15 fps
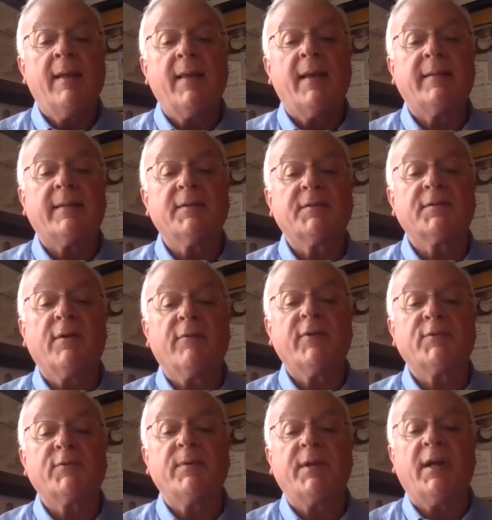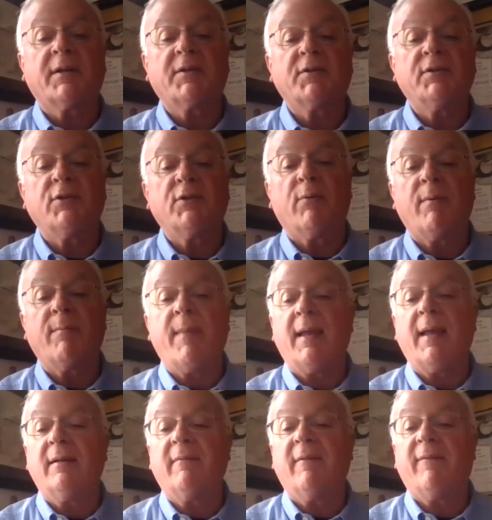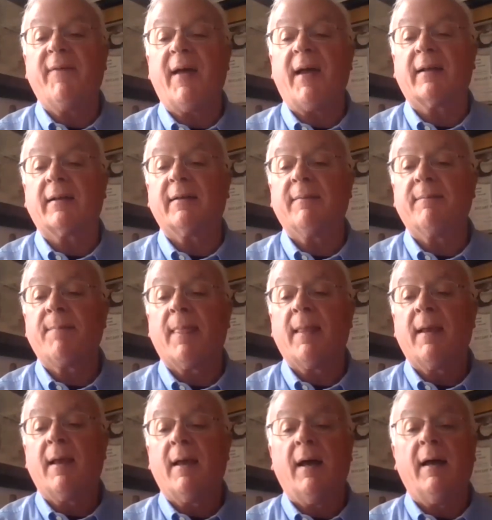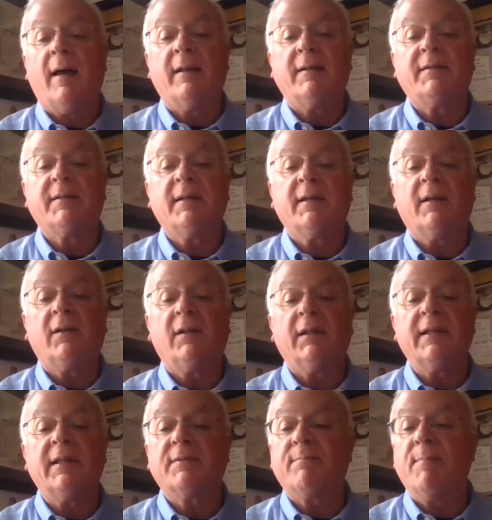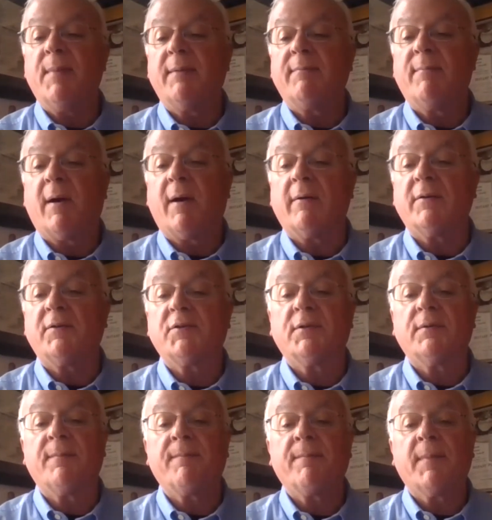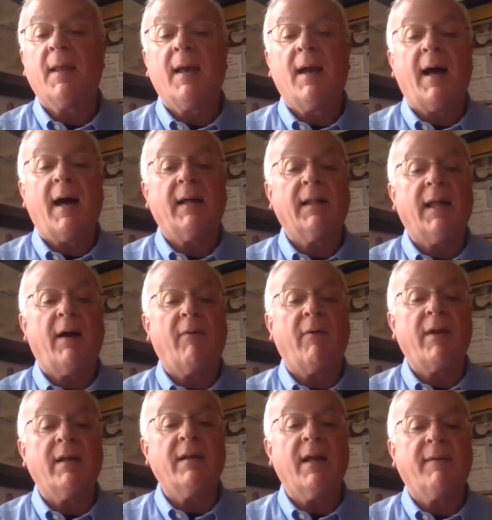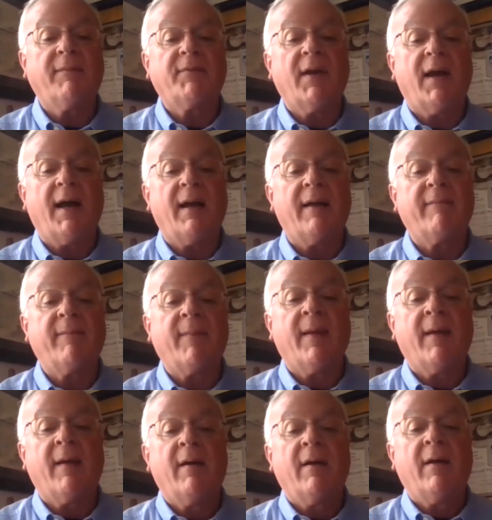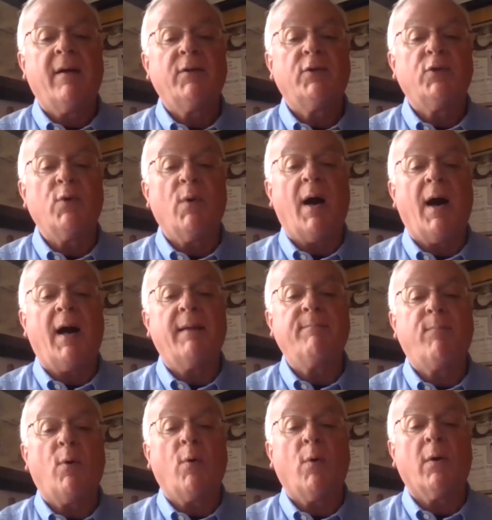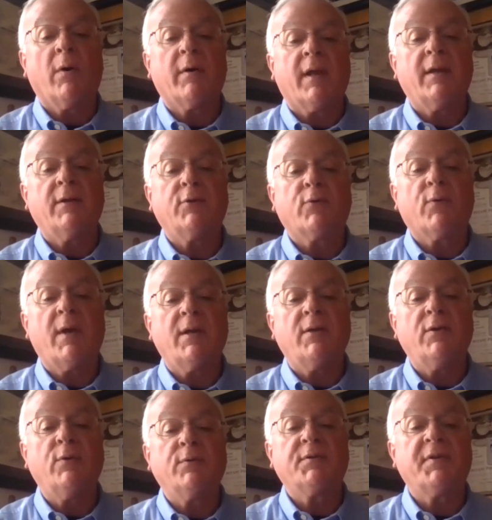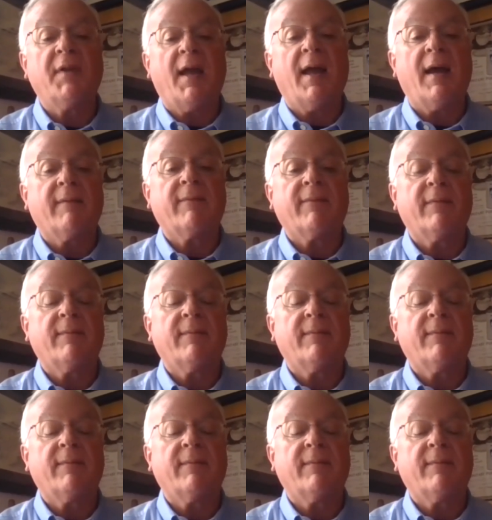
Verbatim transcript: that this service reduction to remain in effect until at least mid-March, allowing enough time to onboard and train new staff.